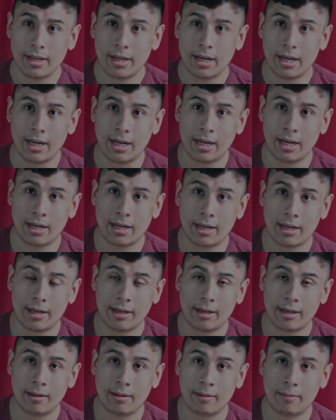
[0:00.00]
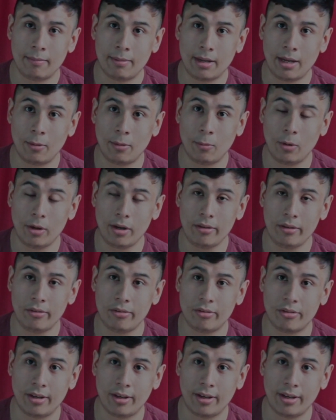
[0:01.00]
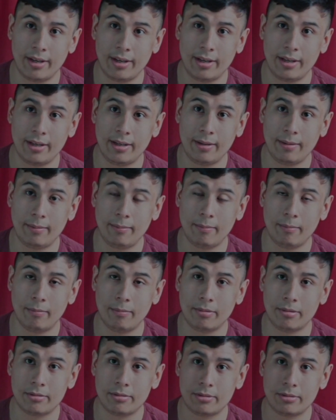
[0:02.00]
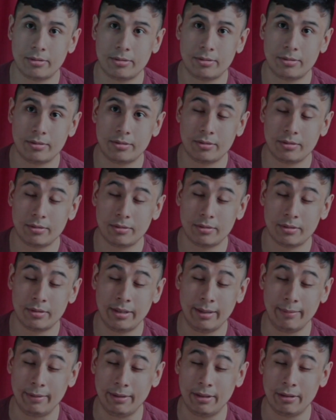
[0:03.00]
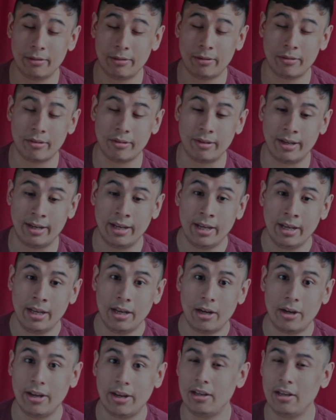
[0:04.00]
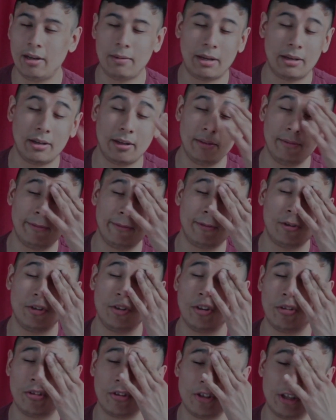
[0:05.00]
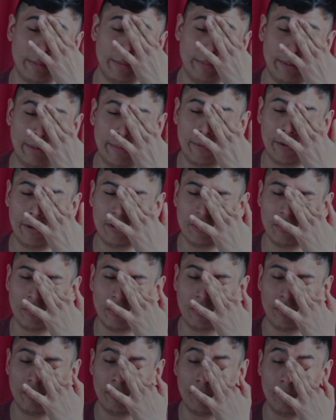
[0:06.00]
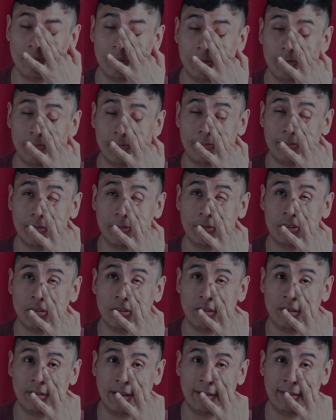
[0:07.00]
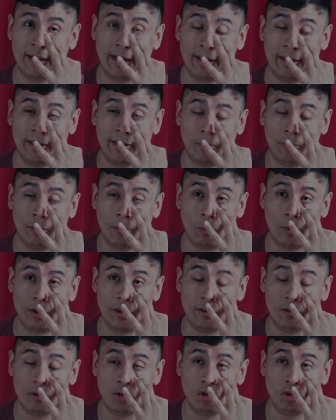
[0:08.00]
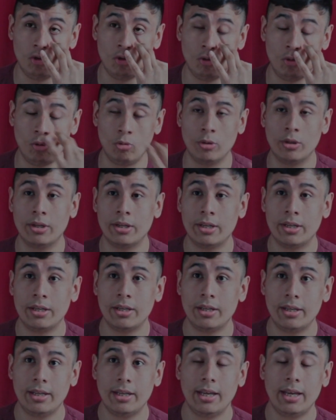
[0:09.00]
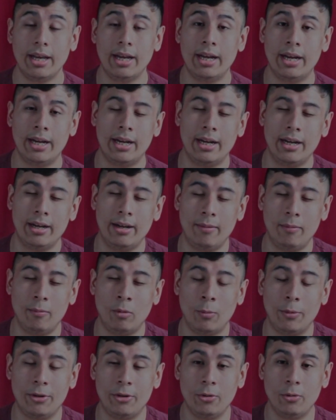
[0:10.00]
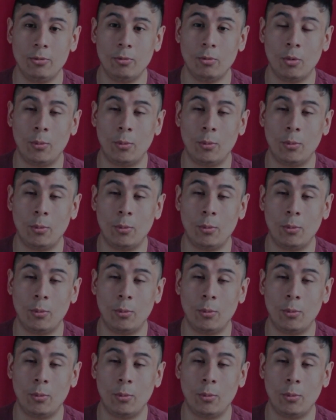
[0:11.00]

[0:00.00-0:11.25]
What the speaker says: I want to say, damn it, there's a lot. To jog my memory, just to take tally of what we do. We do